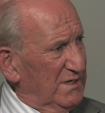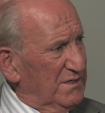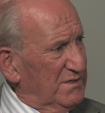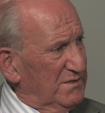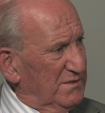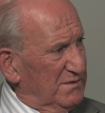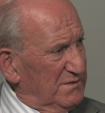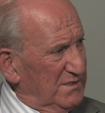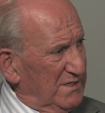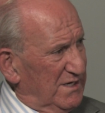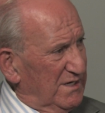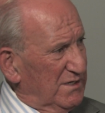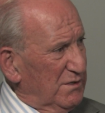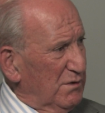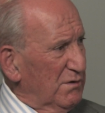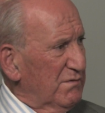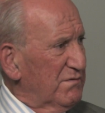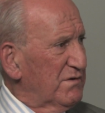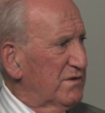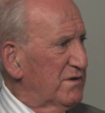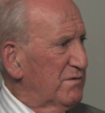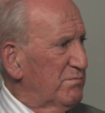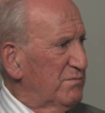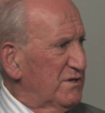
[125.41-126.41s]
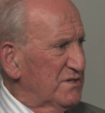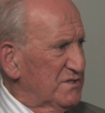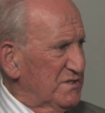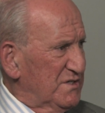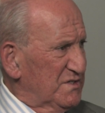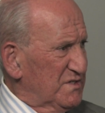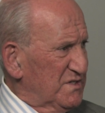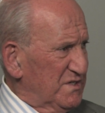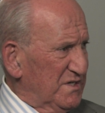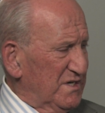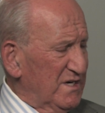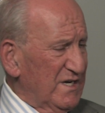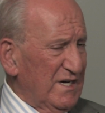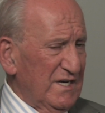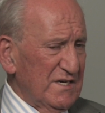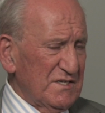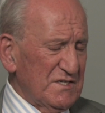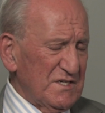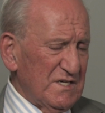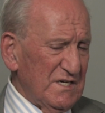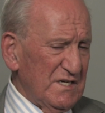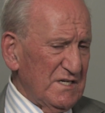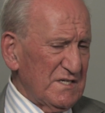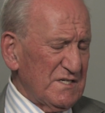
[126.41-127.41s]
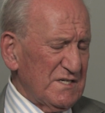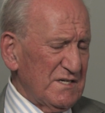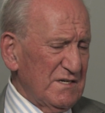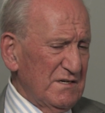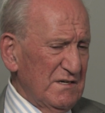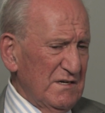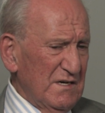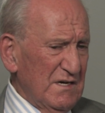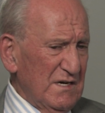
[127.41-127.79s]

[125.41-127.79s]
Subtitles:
to take over the business in the United States.